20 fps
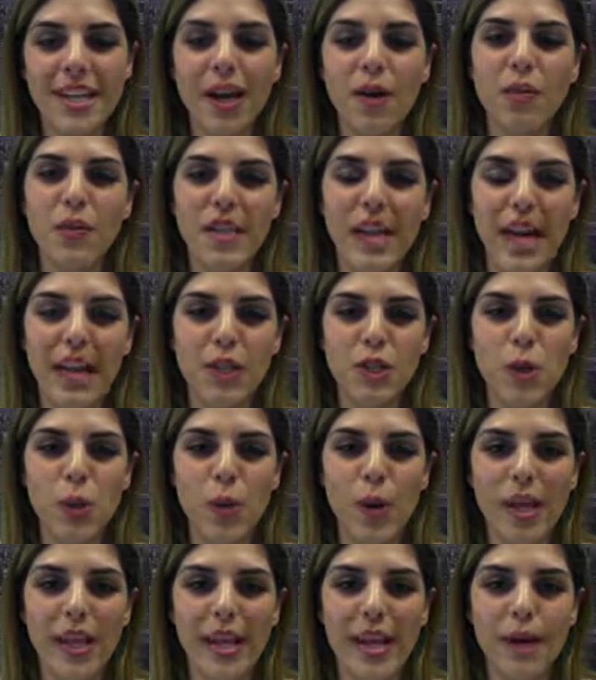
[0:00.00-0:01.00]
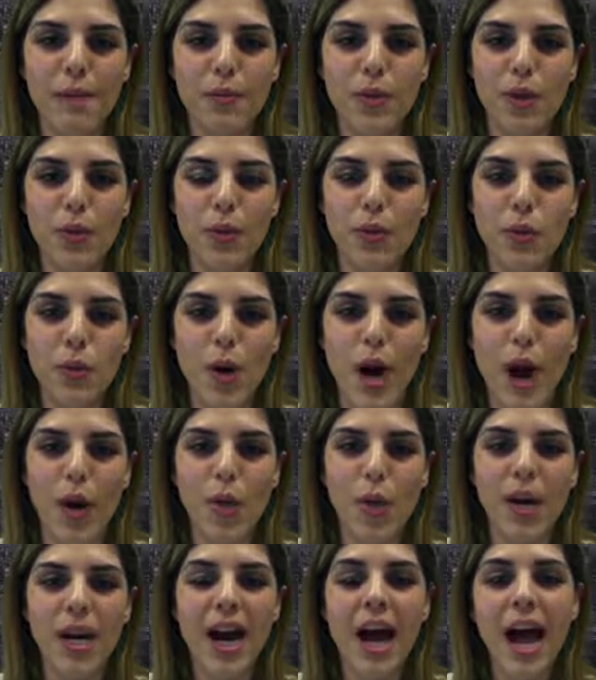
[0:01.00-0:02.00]
and I would like to welcome you to
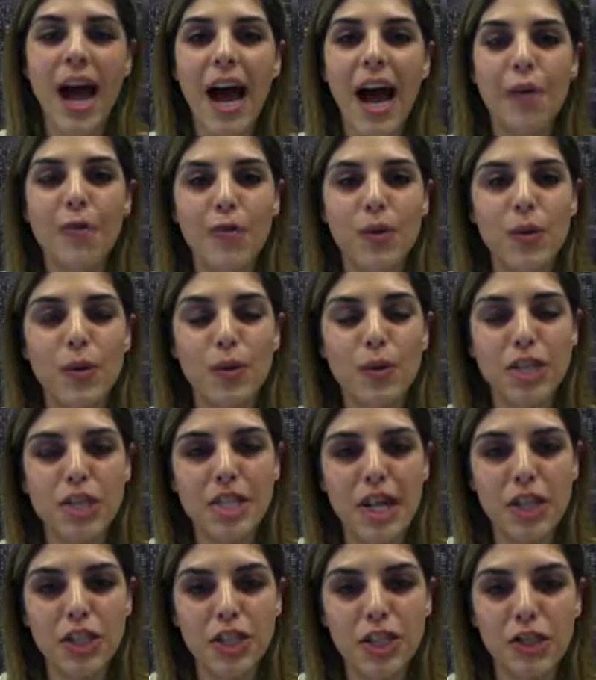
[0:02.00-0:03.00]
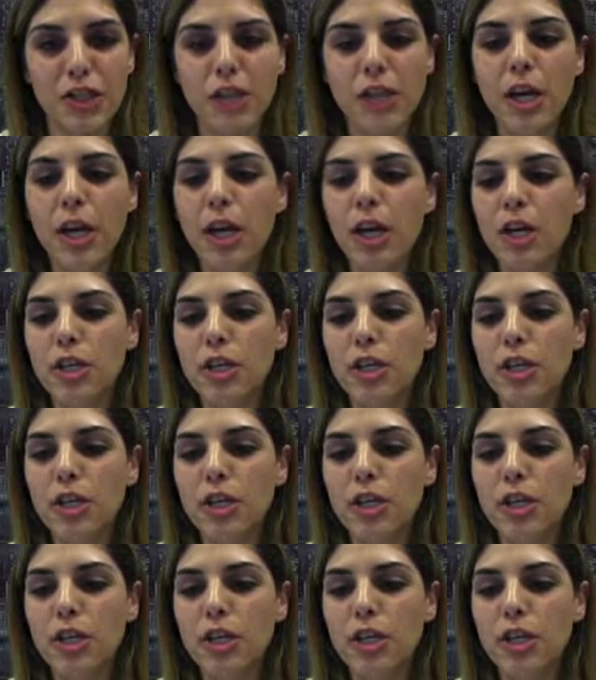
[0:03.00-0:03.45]
our afternoon session.